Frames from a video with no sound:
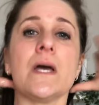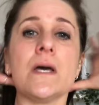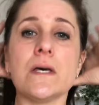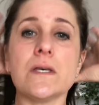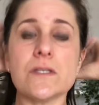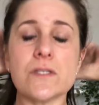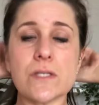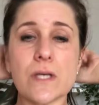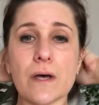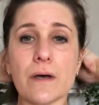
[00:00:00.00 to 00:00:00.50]

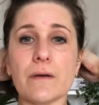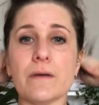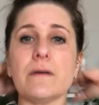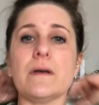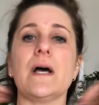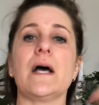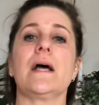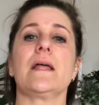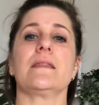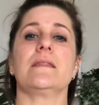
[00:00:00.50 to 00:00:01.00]
So
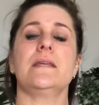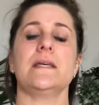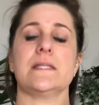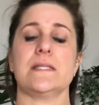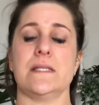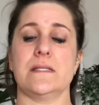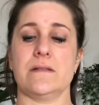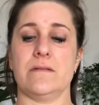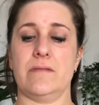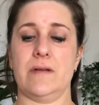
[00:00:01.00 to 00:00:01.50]

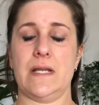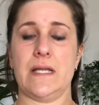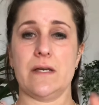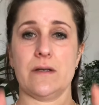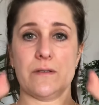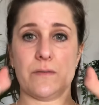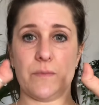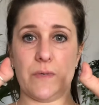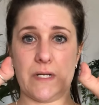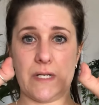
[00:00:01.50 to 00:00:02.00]
this is a really
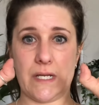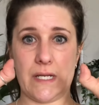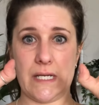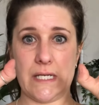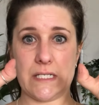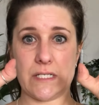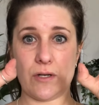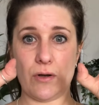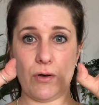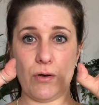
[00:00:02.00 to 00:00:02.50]
good one. You
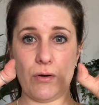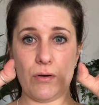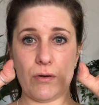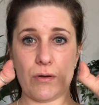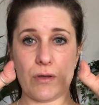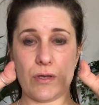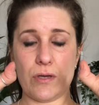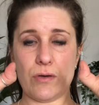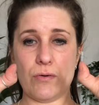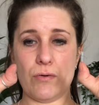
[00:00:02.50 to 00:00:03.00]
need to
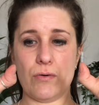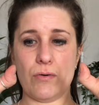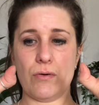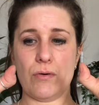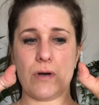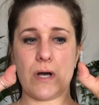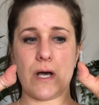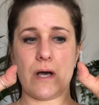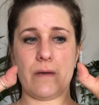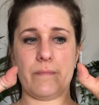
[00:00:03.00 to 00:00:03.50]
hook
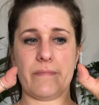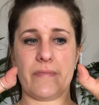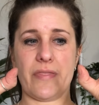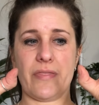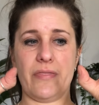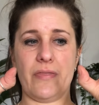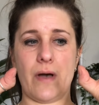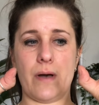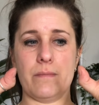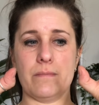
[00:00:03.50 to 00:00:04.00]
your
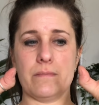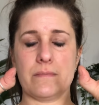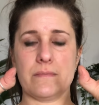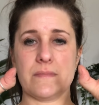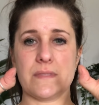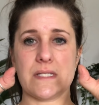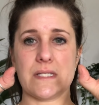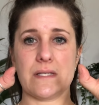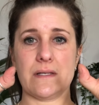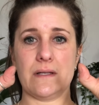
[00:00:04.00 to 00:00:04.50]

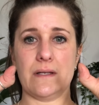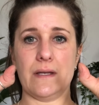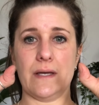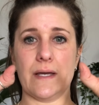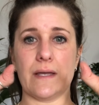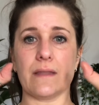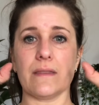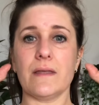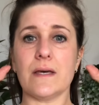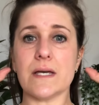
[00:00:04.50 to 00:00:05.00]
thumbs
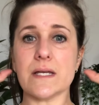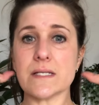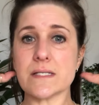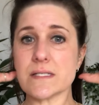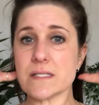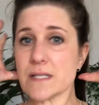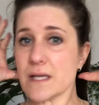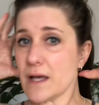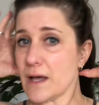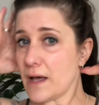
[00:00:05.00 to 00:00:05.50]
like
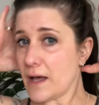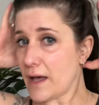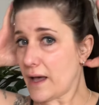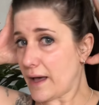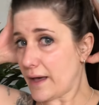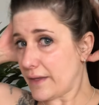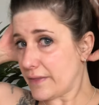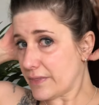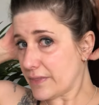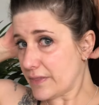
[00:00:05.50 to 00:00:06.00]
this,
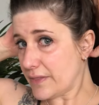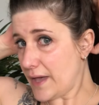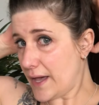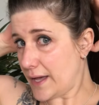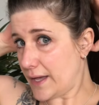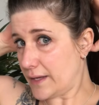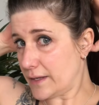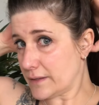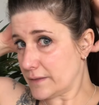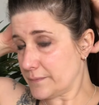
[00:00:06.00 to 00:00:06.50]
and
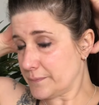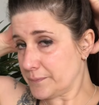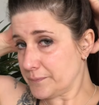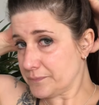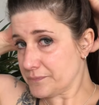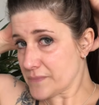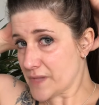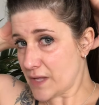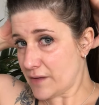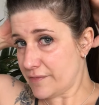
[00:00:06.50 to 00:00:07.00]
then
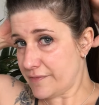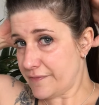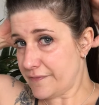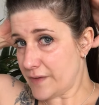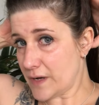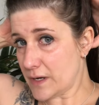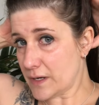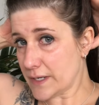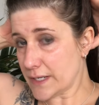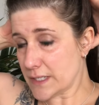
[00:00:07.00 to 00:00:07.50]

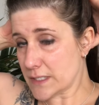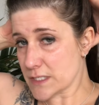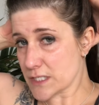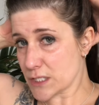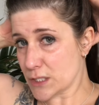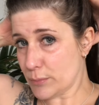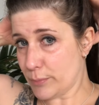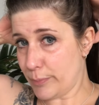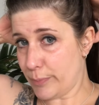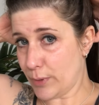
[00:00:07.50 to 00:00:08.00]
find
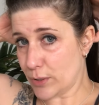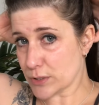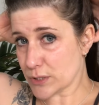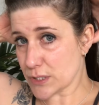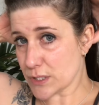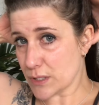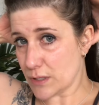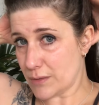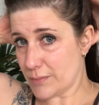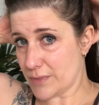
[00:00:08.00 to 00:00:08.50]
the
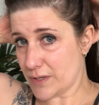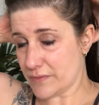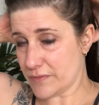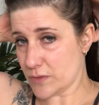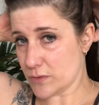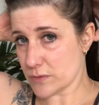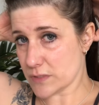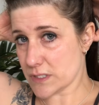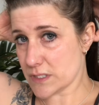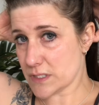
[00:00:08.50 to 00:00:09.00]
bottom of
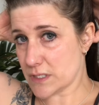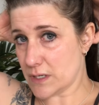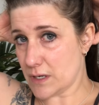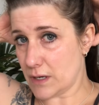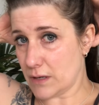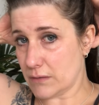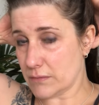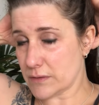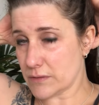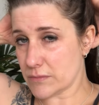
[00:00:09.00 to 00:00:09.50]
your
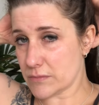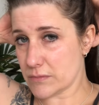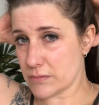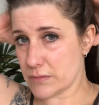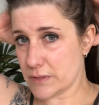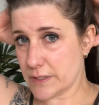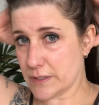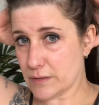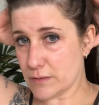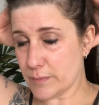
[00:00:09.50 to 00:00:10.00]
skull, the
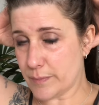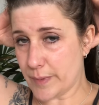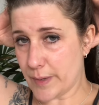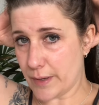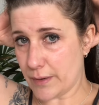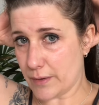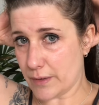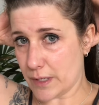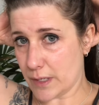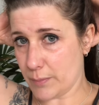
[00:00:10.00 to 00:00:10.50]
real
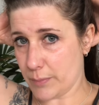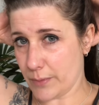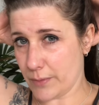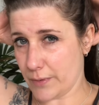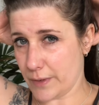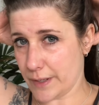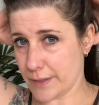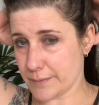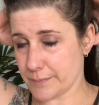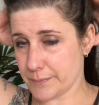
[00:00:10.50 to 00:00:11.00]
bony
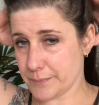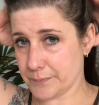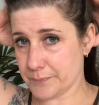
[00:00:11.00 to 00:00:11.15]
point.